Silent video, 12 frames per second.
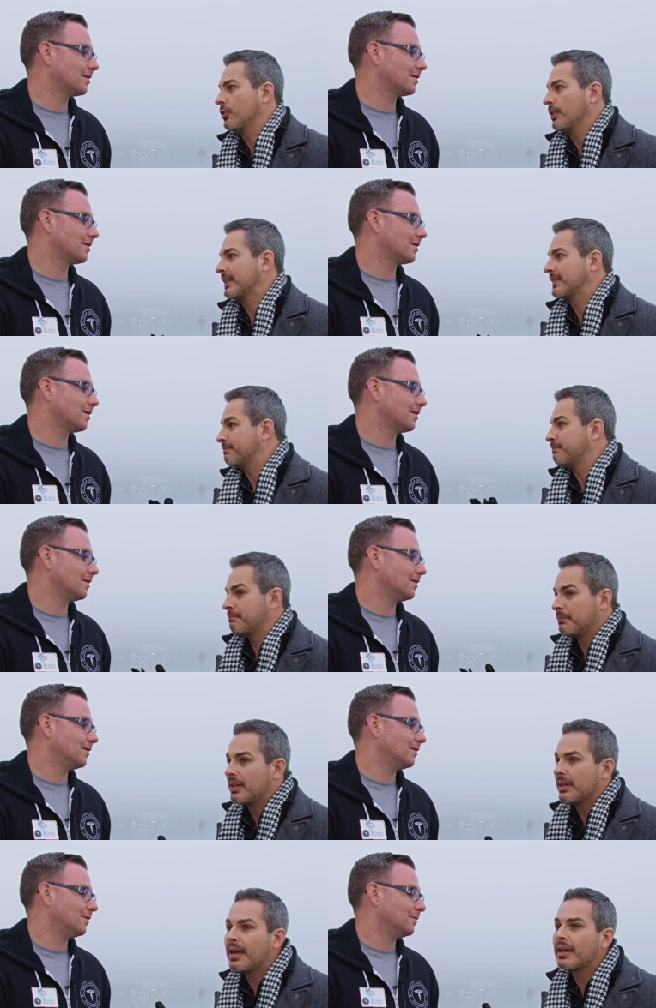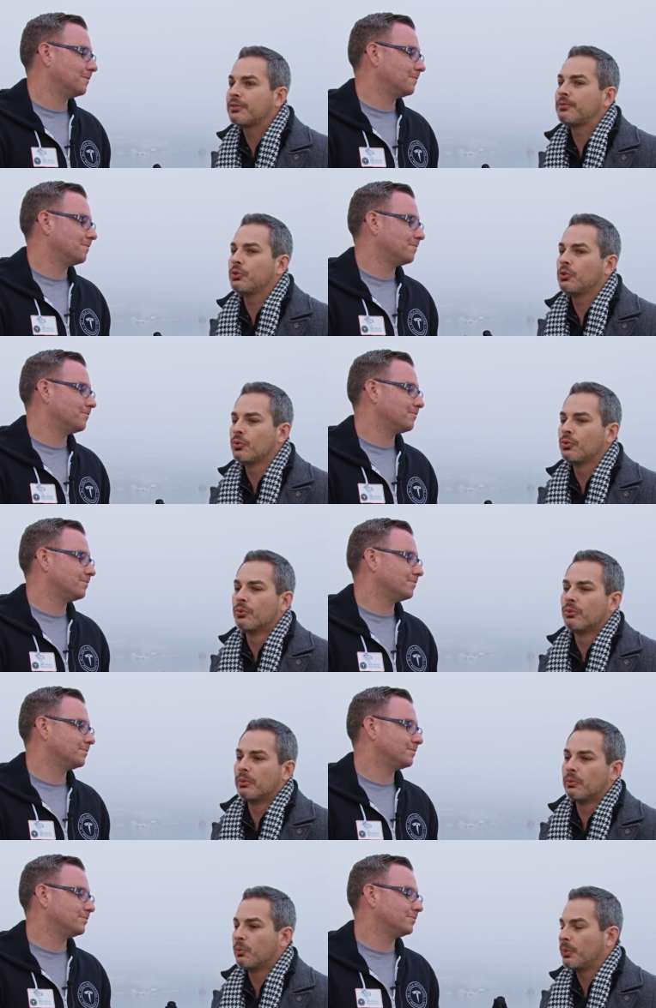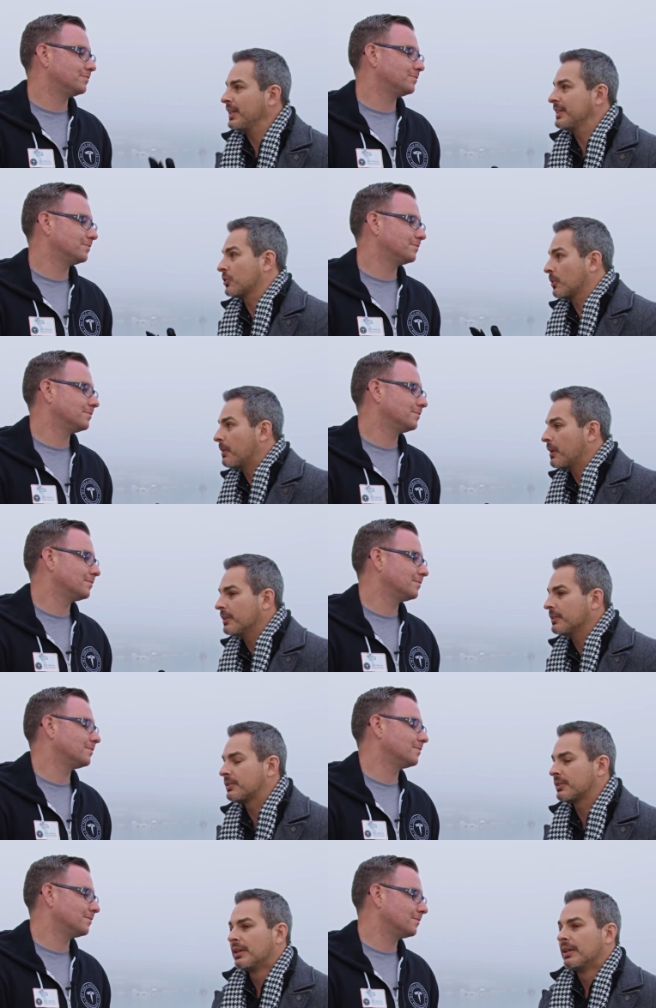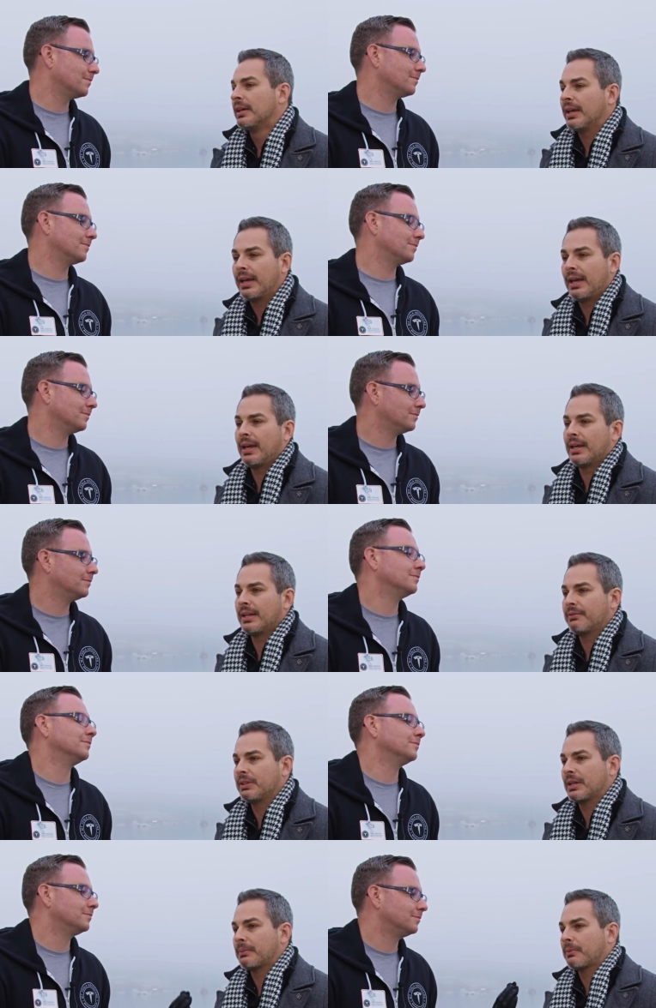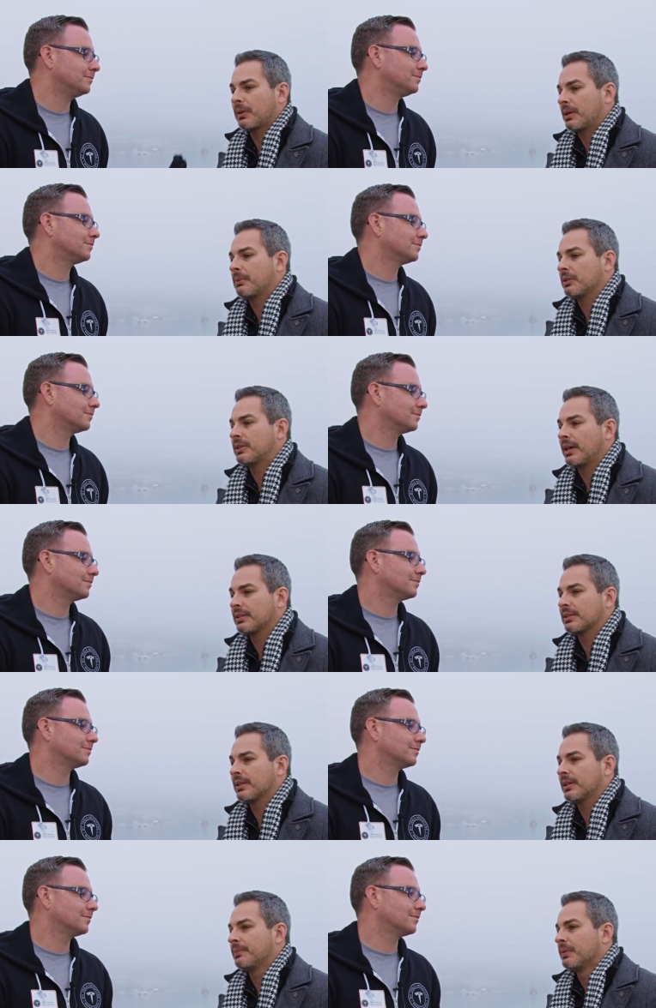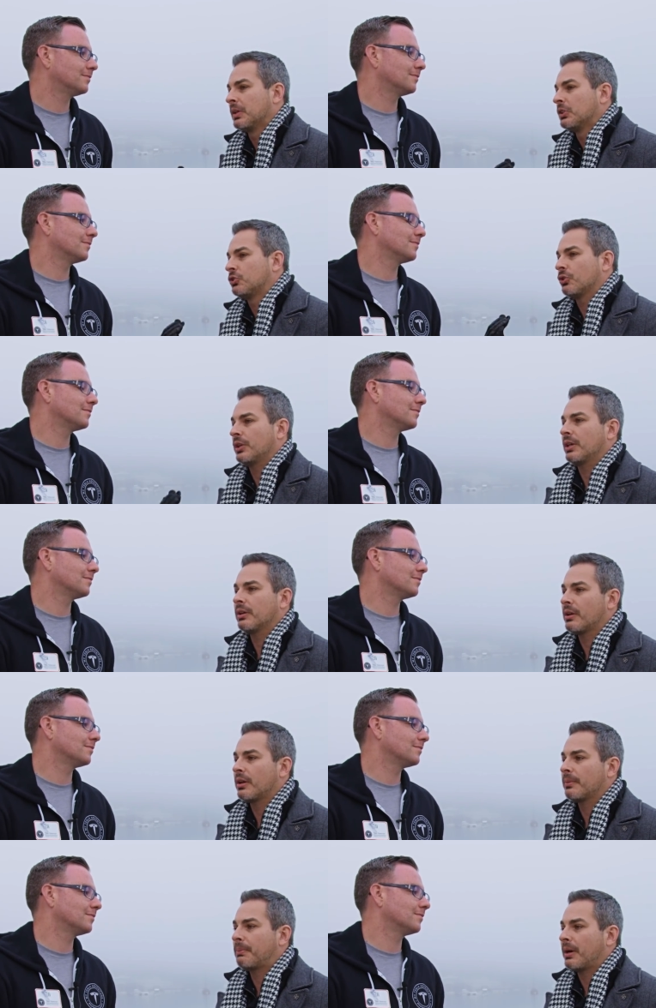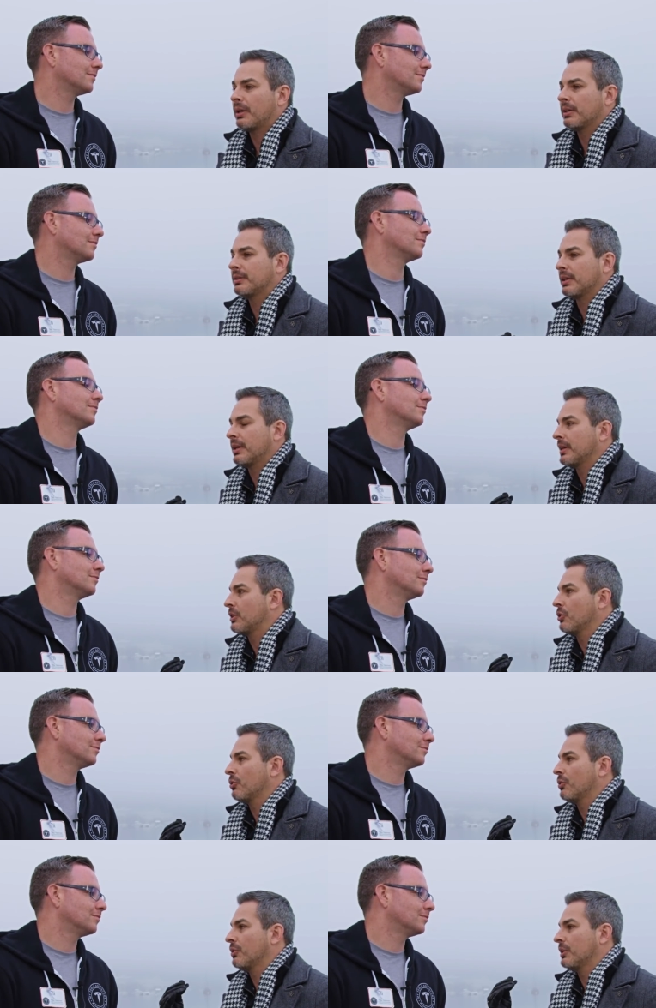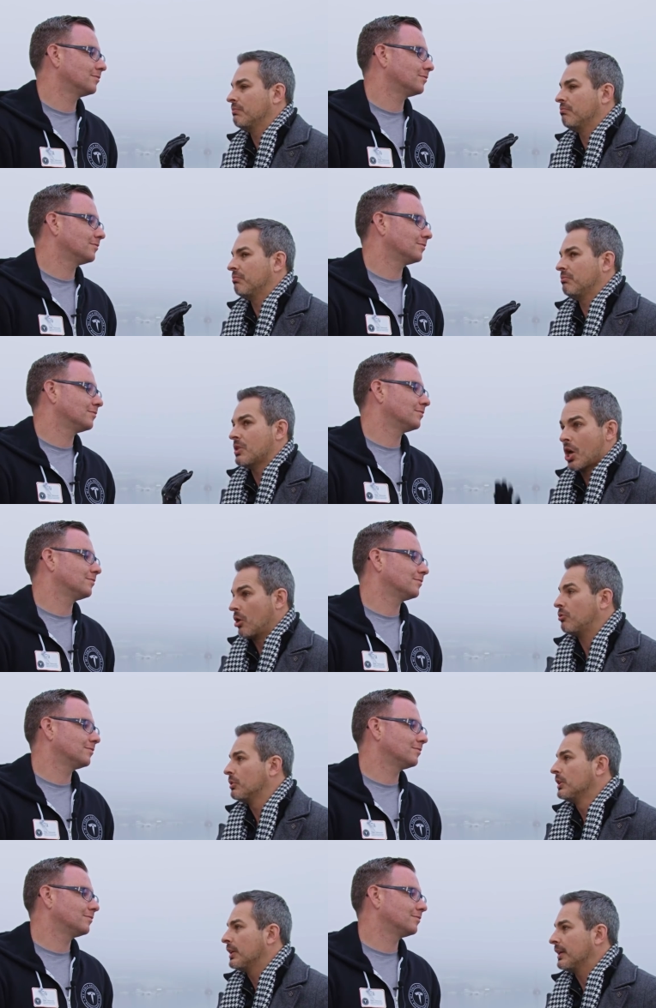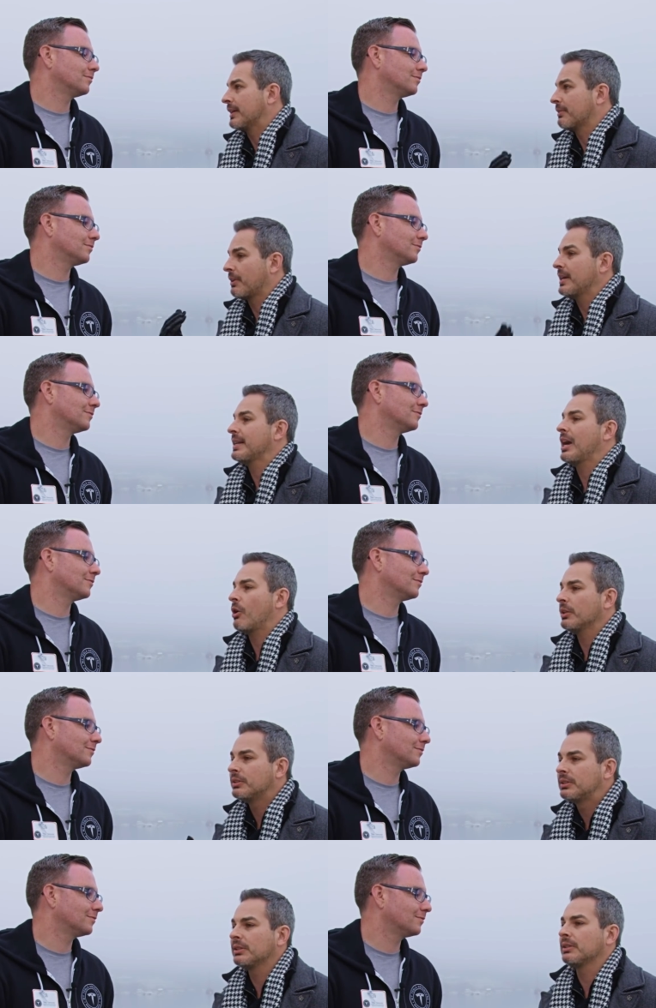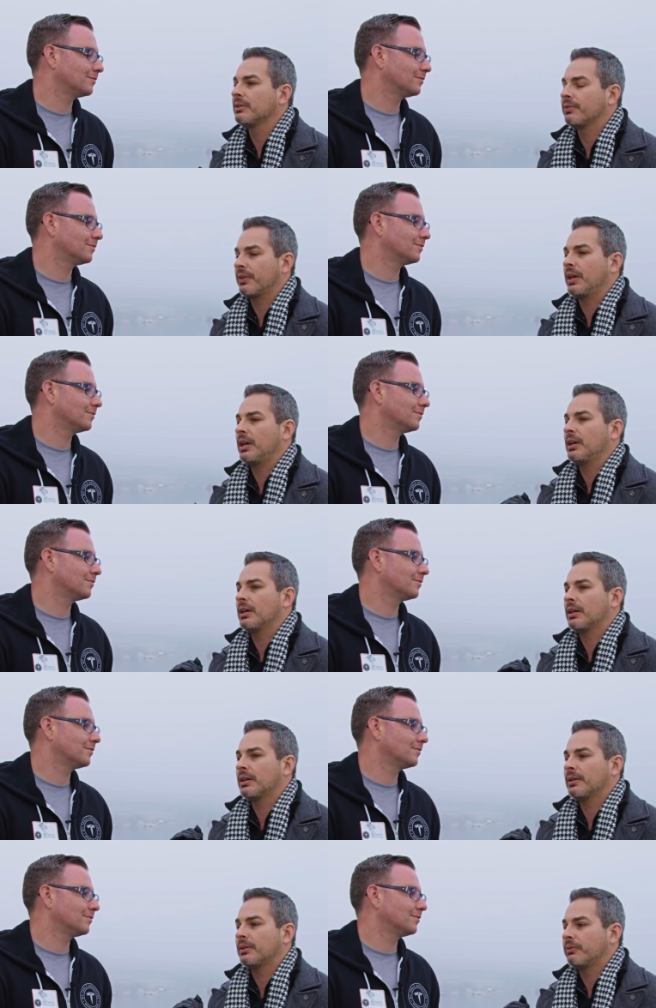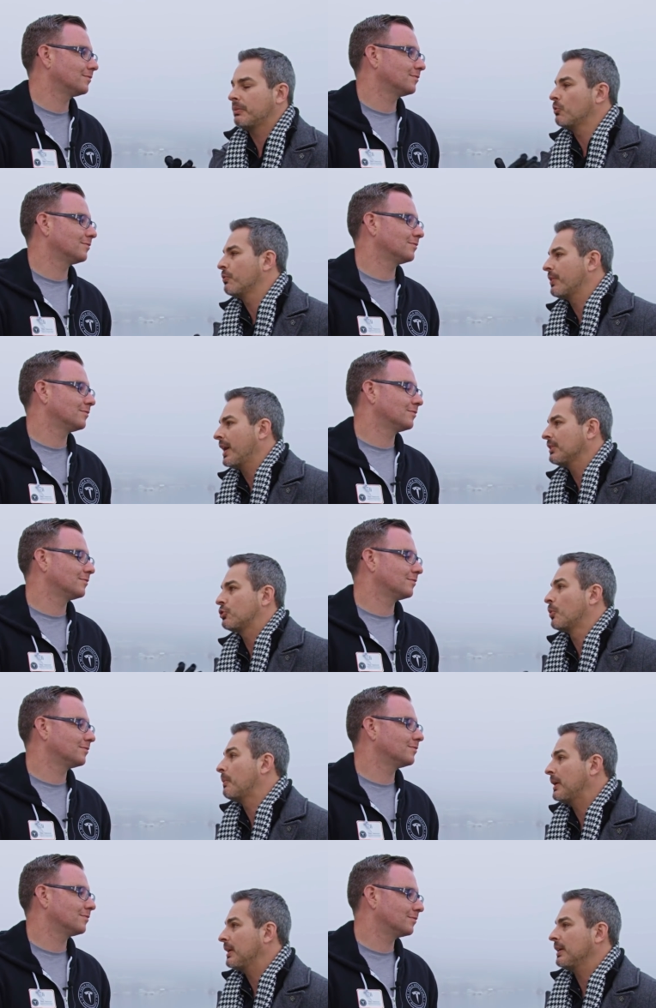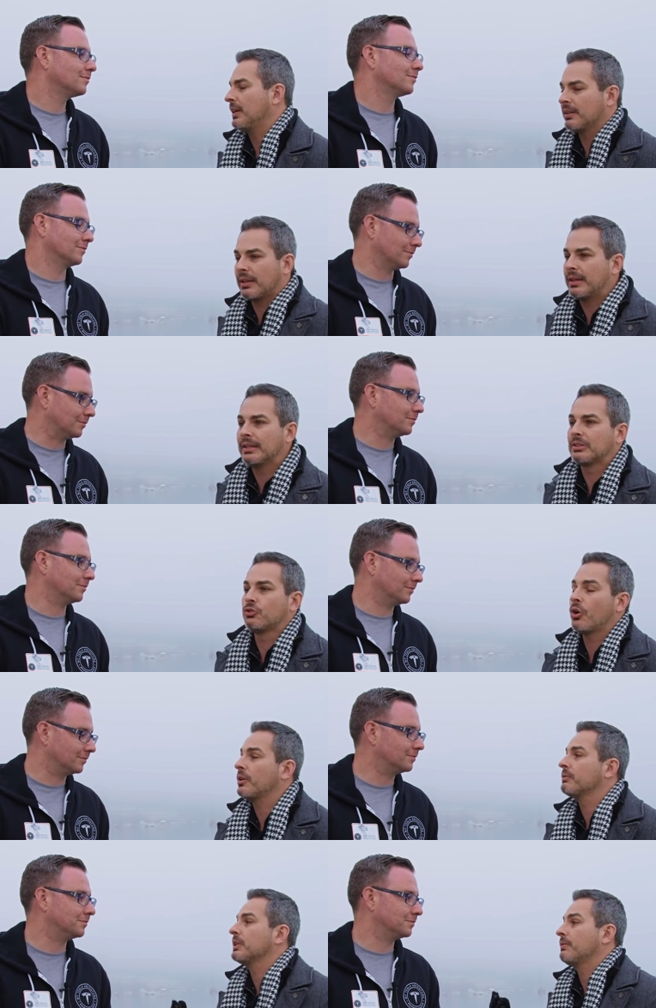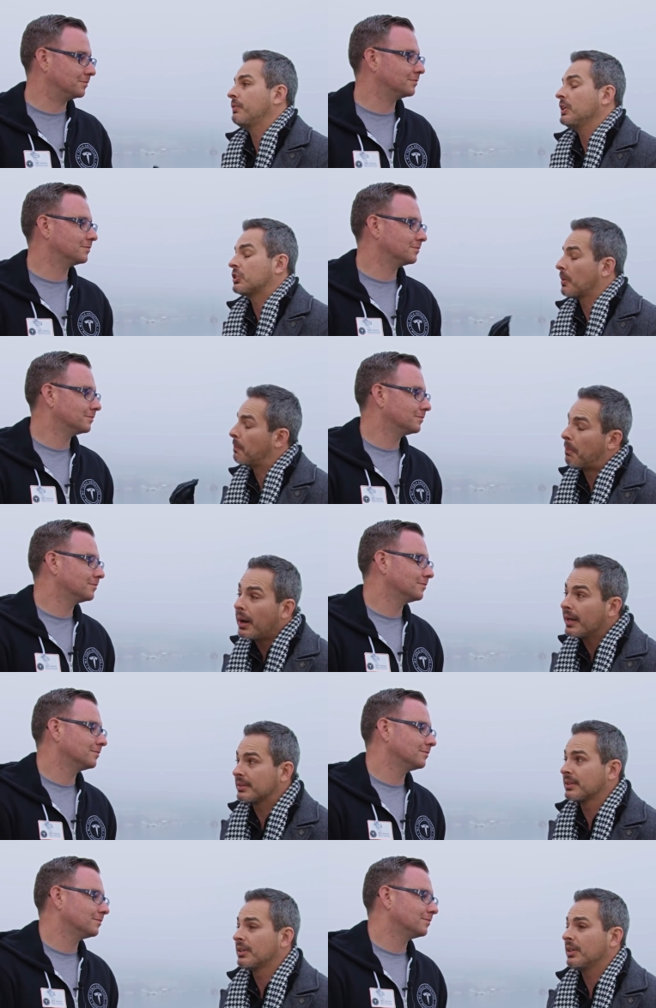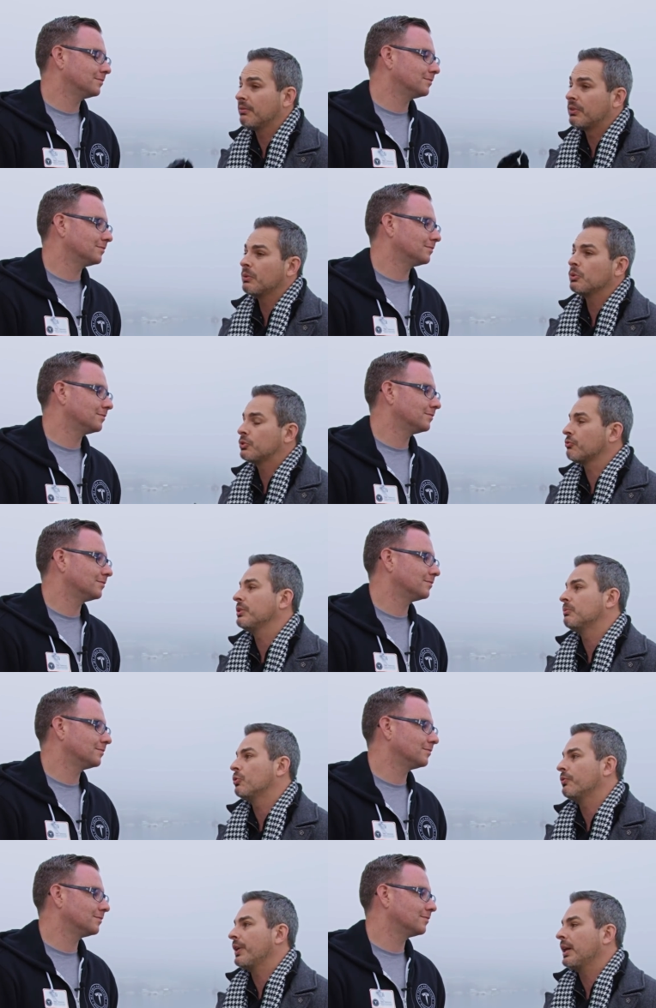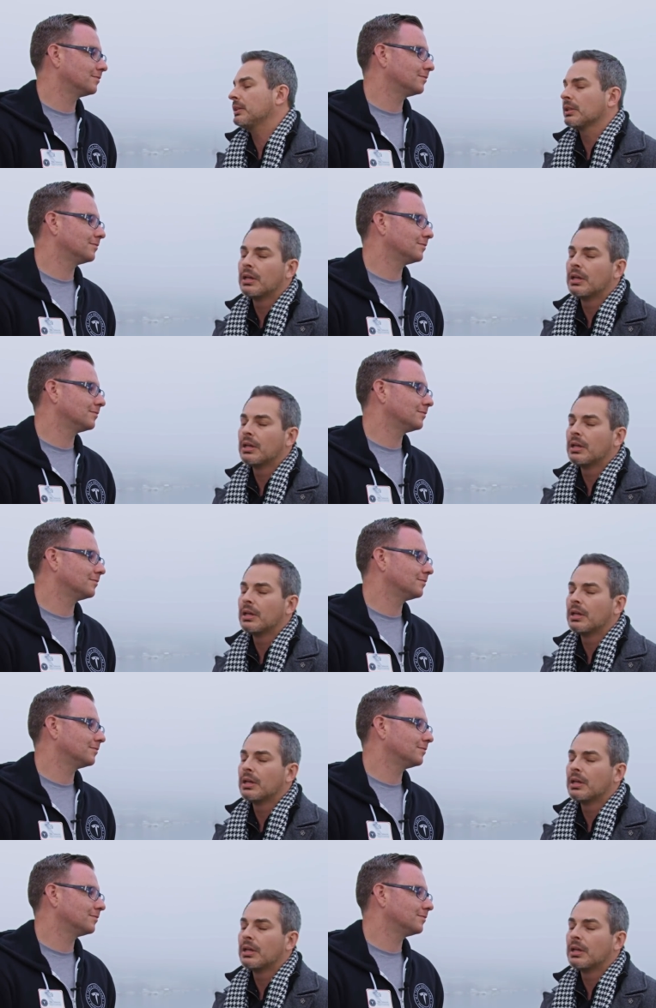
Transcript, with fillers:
Speaker 1: like in the next few weeks or months. And every time I'm thinking about Tesla, should I get an autopilot? And I go, no. Like right now, until they uh, remove that, to me, it is not even a feature. But if they were to remove that,